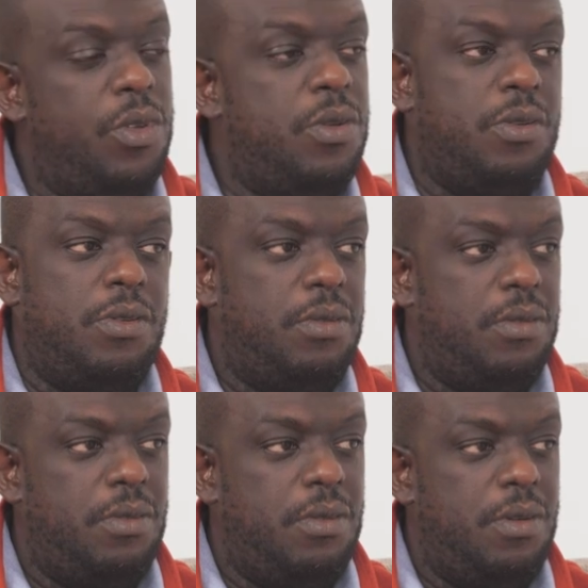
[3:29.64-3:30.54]
No.
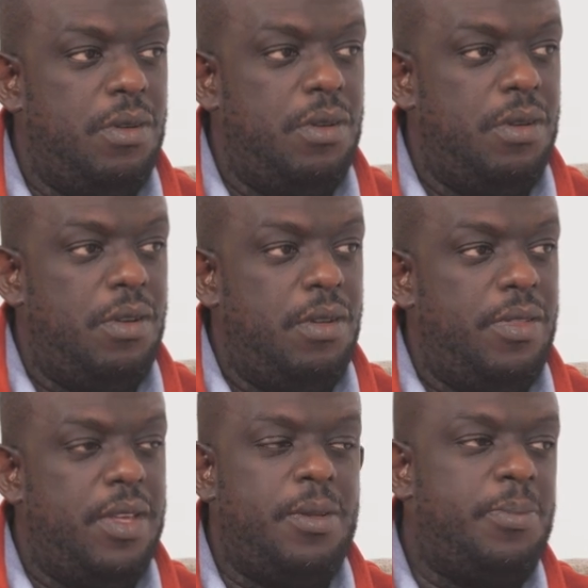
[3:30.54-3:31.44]

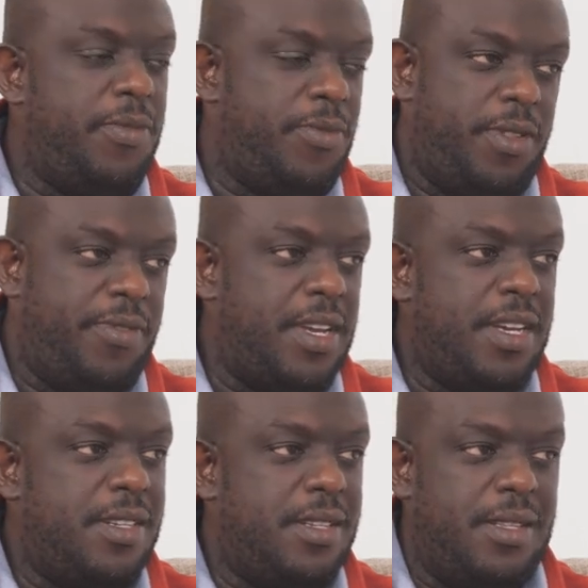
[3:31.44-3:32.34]
They'll pay for the
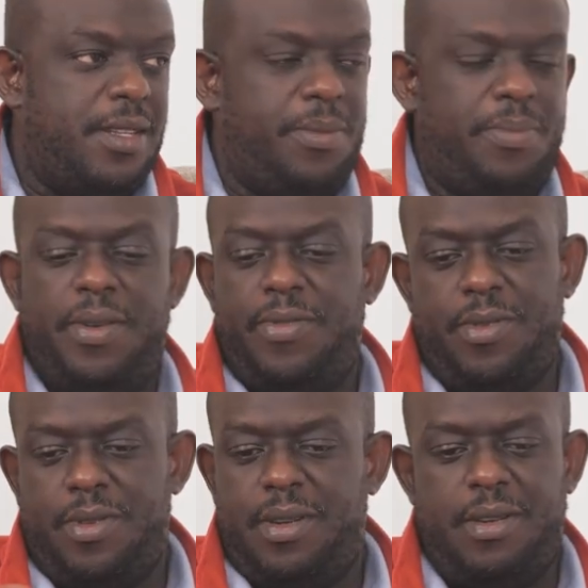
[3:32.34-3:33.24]
flight and they'll pay
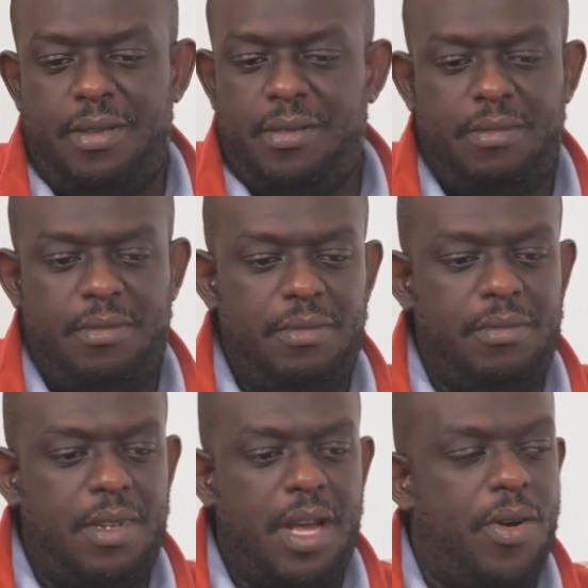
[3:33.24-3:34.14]
for
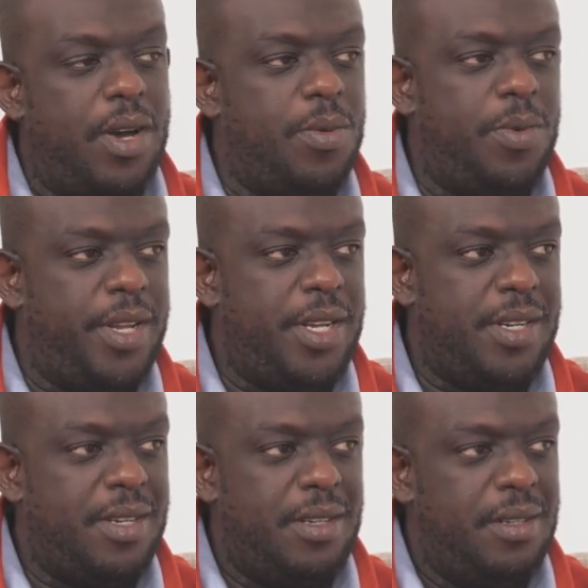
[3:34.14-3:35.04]
our accommodation.